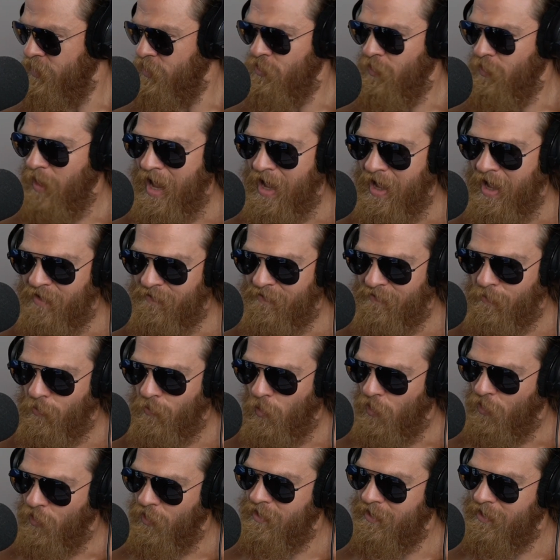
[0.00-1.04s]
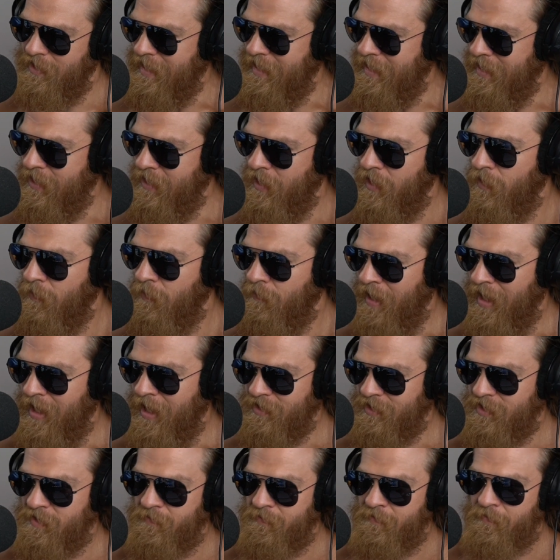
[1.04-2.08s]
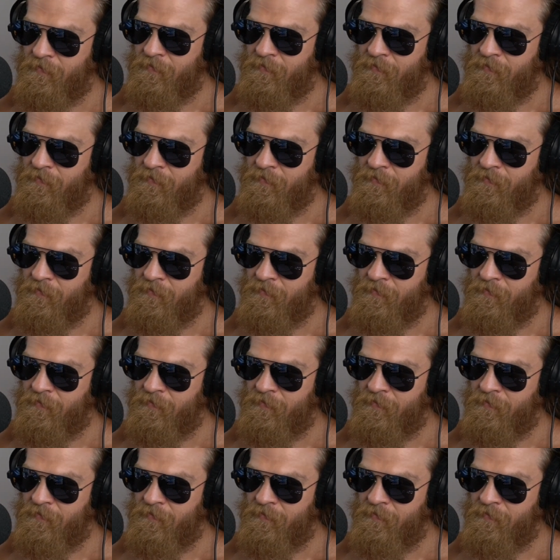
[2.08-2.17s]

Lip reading: you have more lean mass.